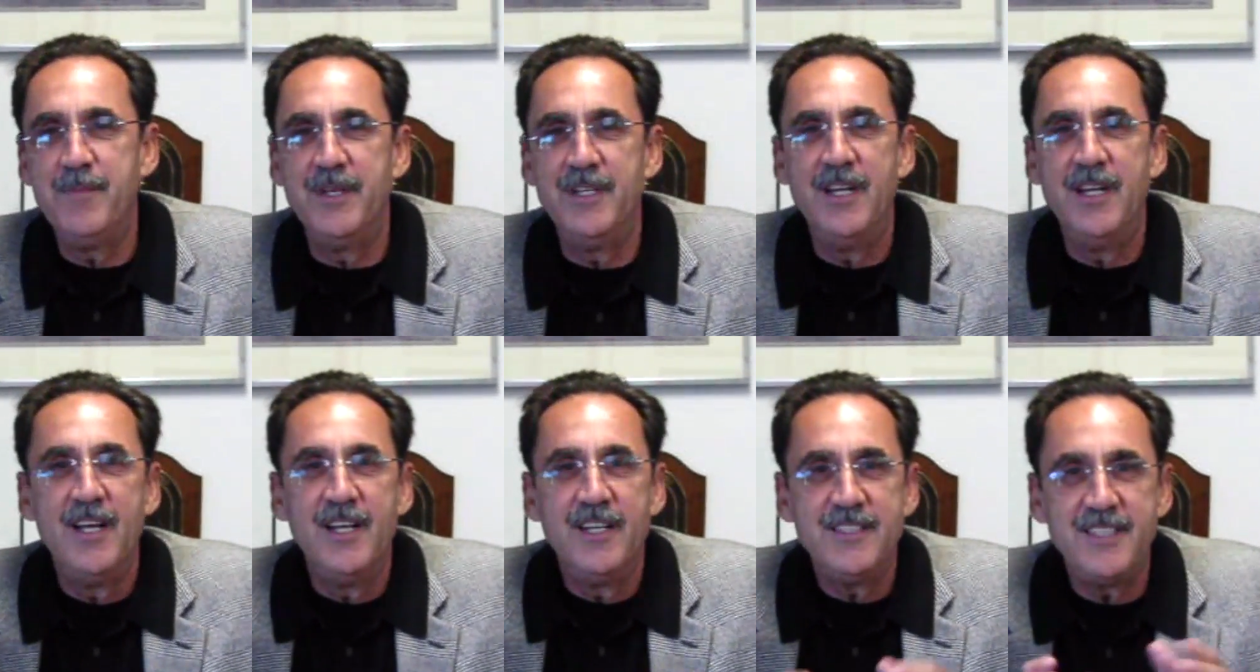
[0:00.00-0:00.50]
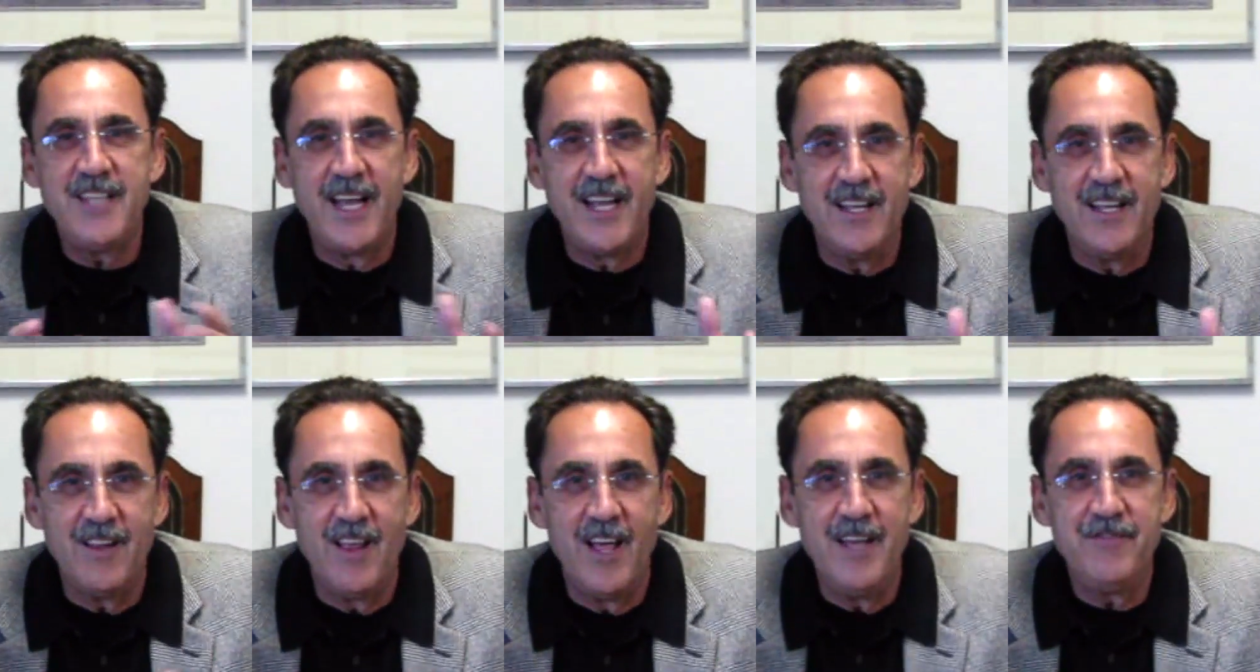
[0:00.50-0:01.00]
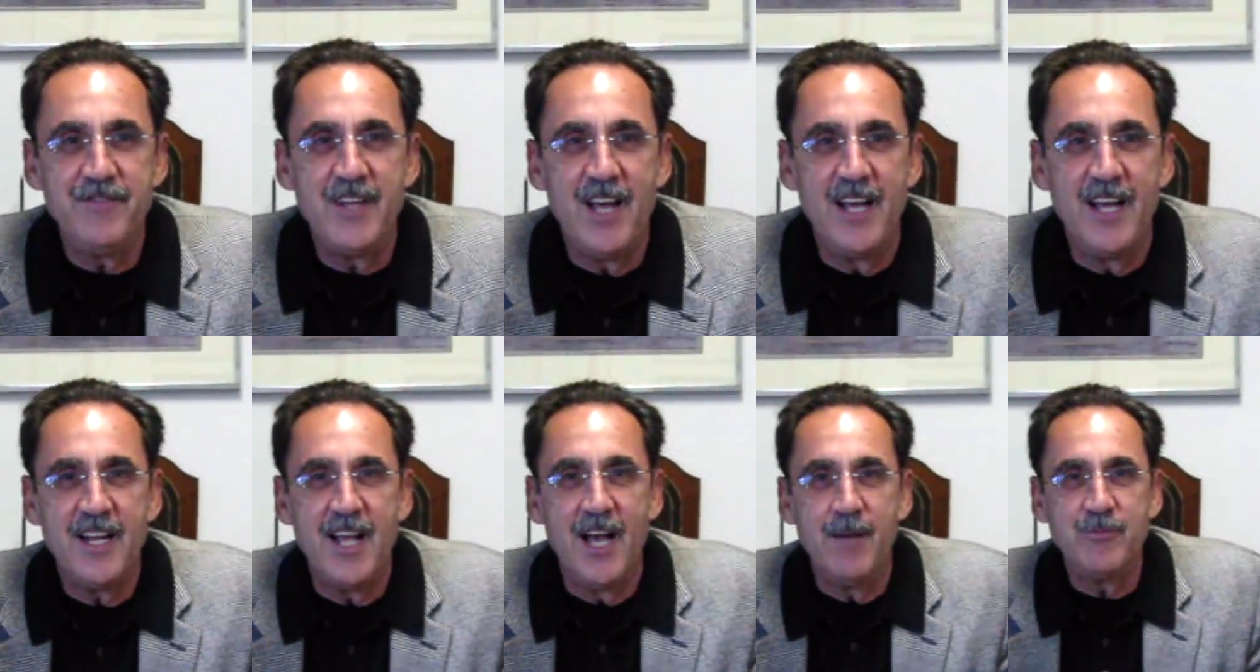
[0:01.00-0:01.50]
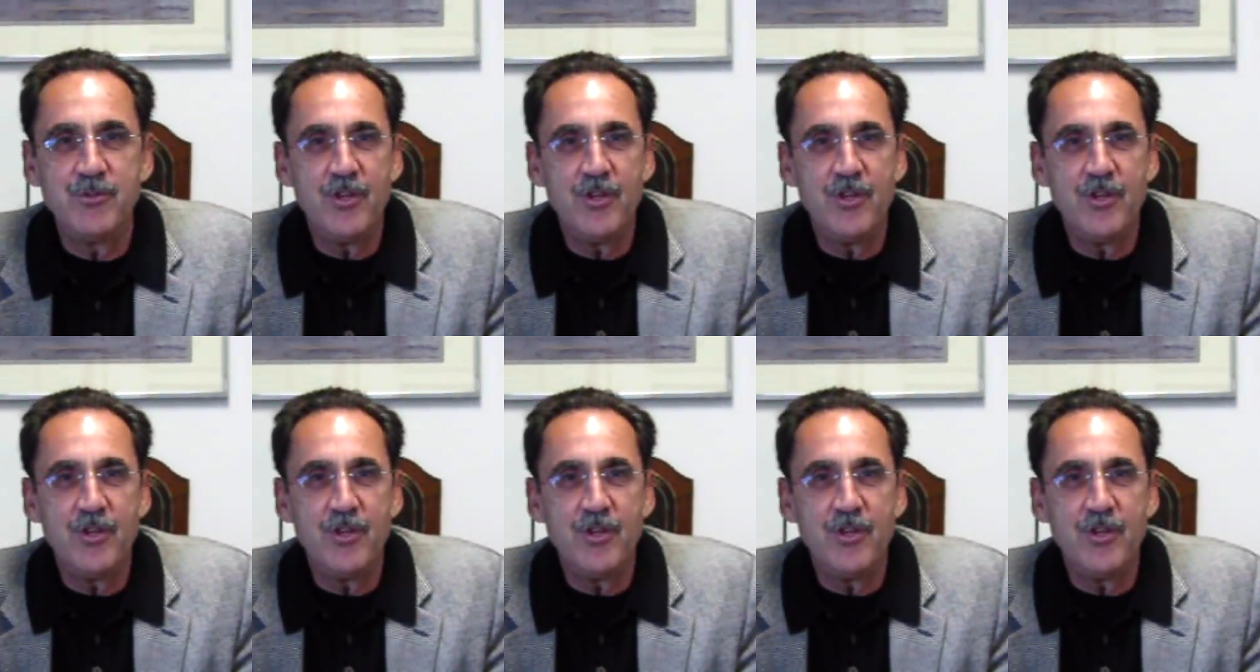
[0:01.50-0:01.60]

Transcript: and secondlife.com.